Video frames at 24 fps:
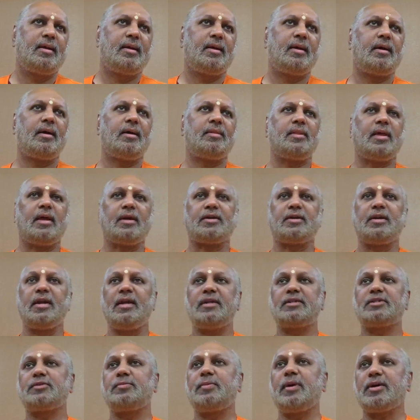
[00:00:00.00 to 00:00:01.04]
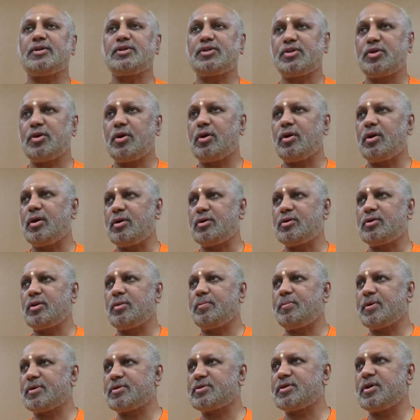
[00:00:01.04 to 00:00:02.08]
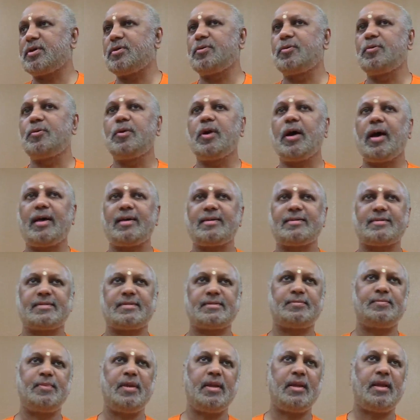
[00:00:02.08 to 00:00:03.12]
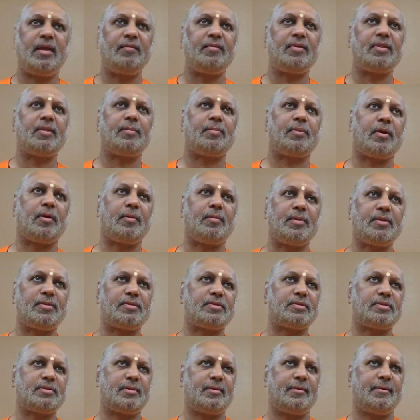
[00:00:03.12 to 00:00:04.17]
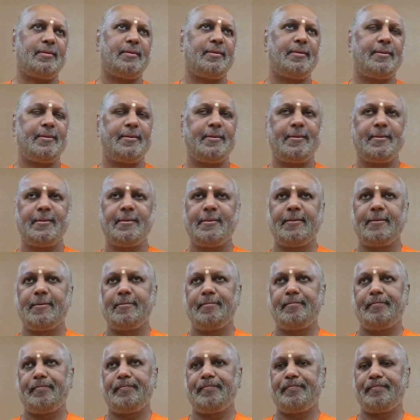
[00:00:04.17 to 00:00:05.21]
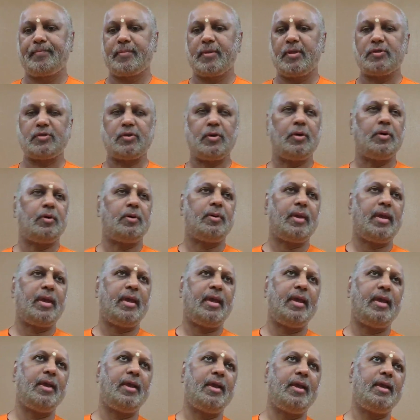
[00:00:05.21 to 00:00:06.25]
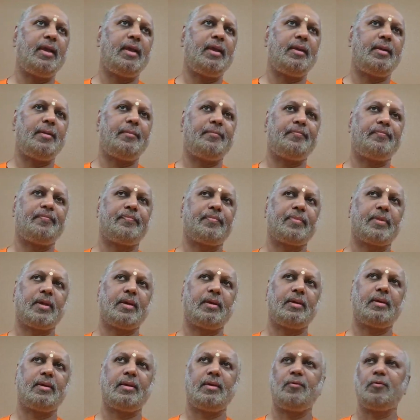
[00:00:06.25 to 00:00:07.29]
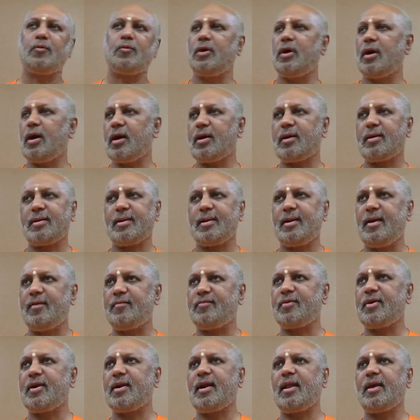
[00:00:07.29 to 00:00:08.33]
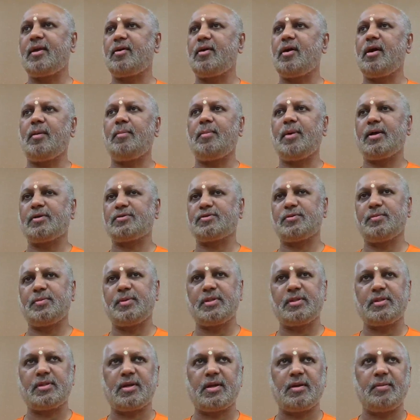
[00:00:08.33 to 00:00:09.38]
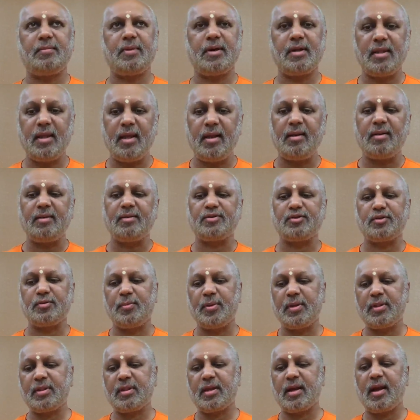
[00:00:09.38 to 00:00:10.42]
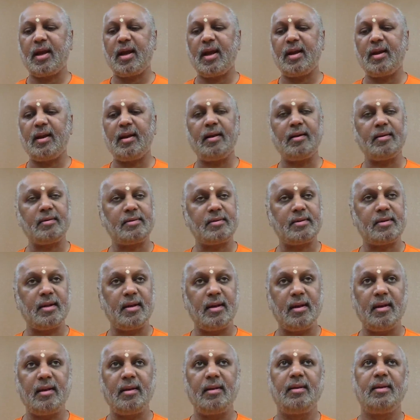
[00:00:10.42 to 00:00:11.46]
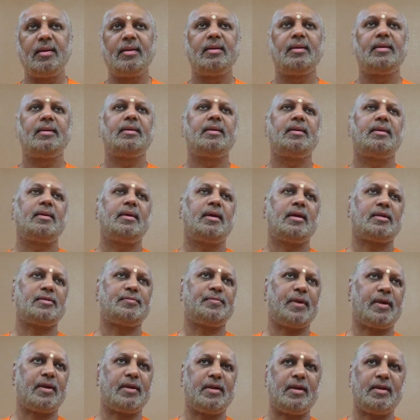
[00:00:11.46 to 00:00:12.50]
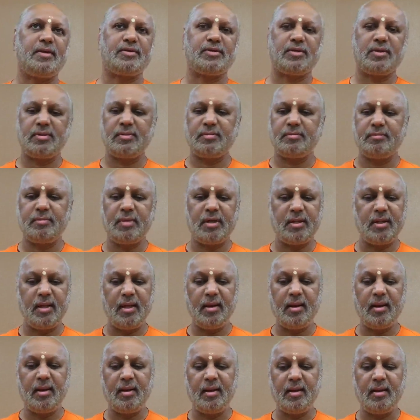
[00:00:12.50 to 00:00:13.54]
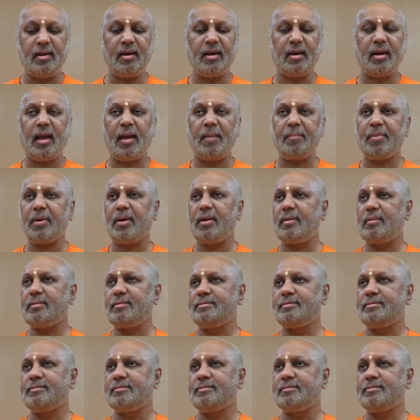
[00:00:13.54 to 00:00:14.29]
That needs to be assured to the person who has been given the promise. So he would not definitely call back Sumantra. But then Sumantra had little expectation. But then did not happen.